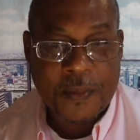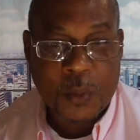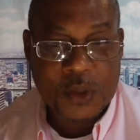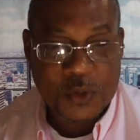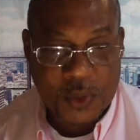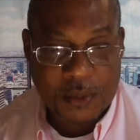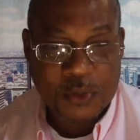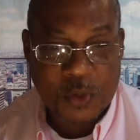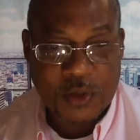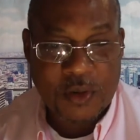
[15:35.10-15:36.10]
which is what I'm
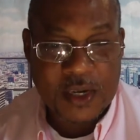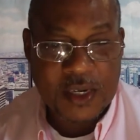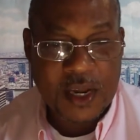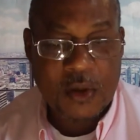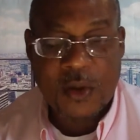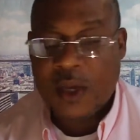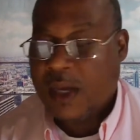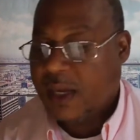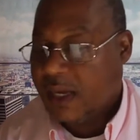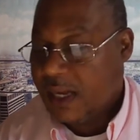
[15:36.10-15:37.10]
doing right now.
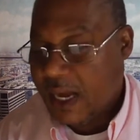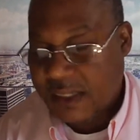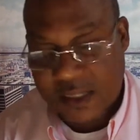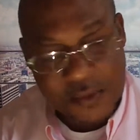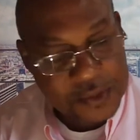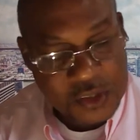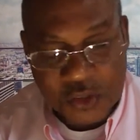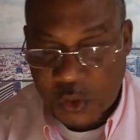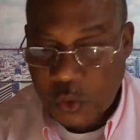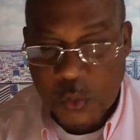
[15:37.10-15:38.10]
It has nothing to
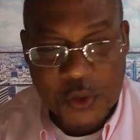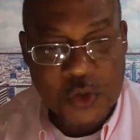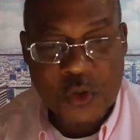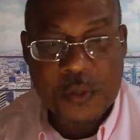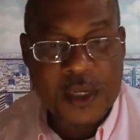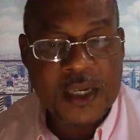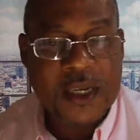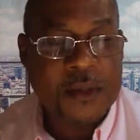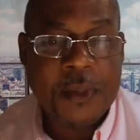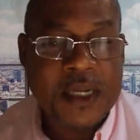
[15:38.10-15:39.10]
do with you meeting
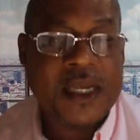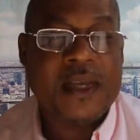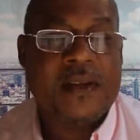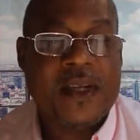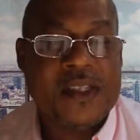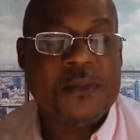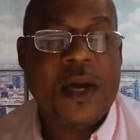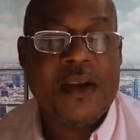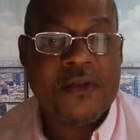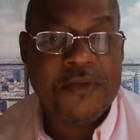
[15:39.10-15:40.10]
in a building. As a
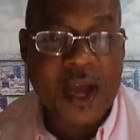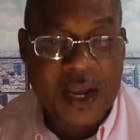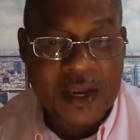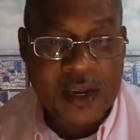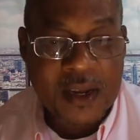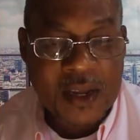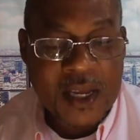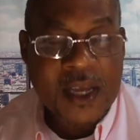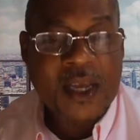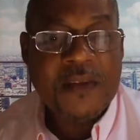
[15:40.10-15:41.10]
matter of fact,
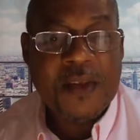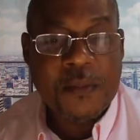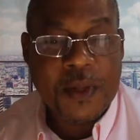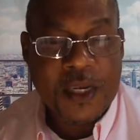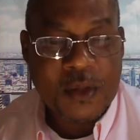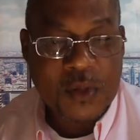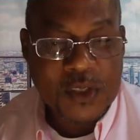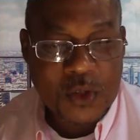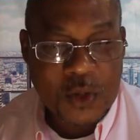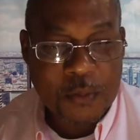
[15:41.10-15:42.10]
if the building was
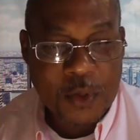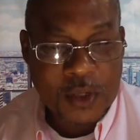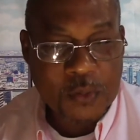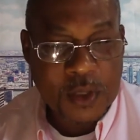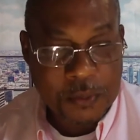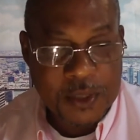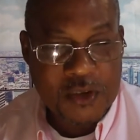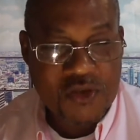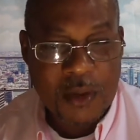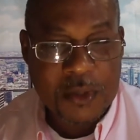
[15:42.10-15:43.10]
so important, we'd be
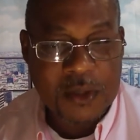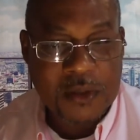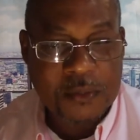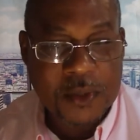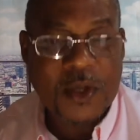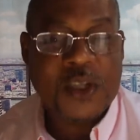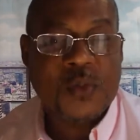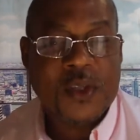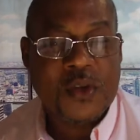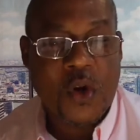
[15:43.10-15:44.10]
in trouble because
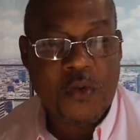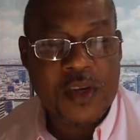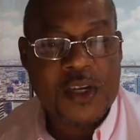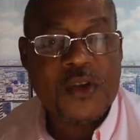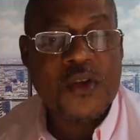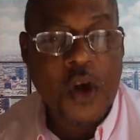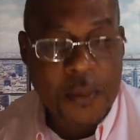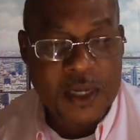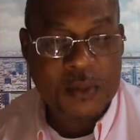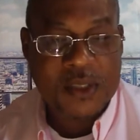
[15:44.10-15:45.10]
with COVID,
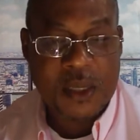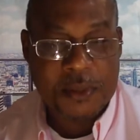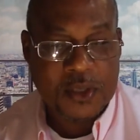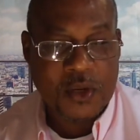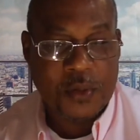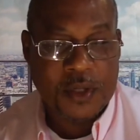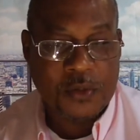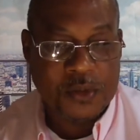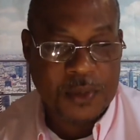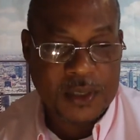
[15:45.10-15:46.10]
nobody was able to go in
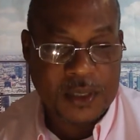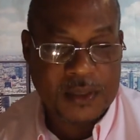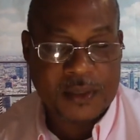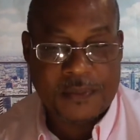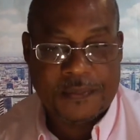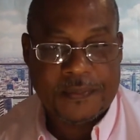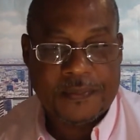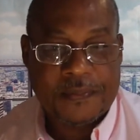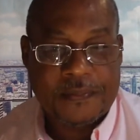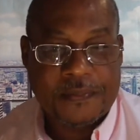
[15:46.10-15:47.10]
those buildings.
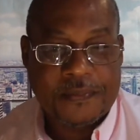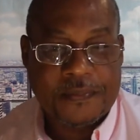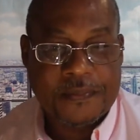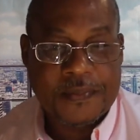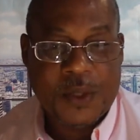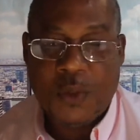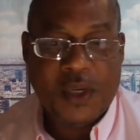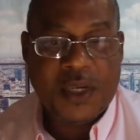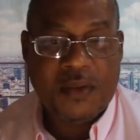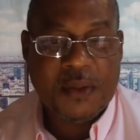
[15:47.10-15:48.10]
We
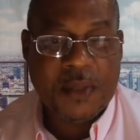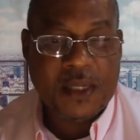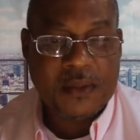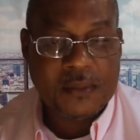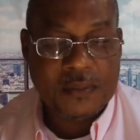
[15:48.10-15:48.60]
couldn't even meet.